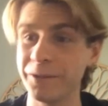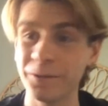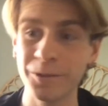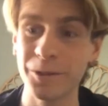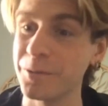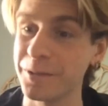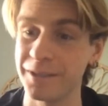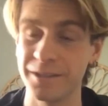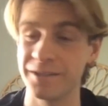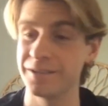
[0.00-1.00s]

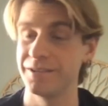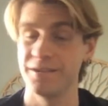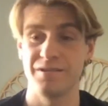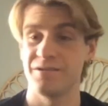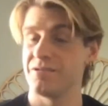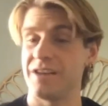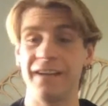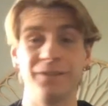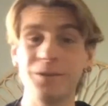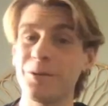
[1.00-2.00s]
know. I
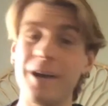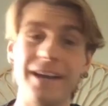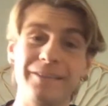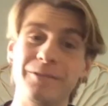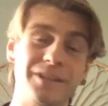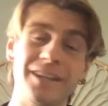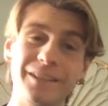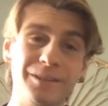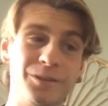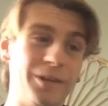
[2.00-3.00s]
don't know why. It was nothing
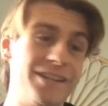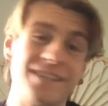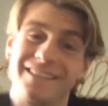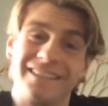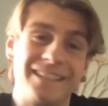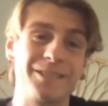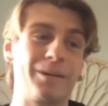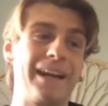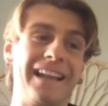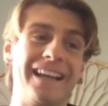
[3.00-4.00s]
to do. This is what
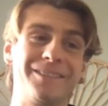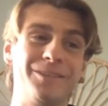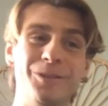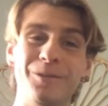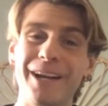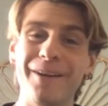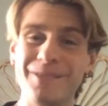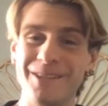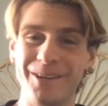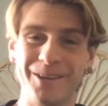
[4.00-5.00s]
I like to do when I was
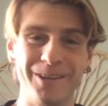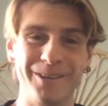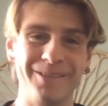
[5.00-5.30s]
younger. It's just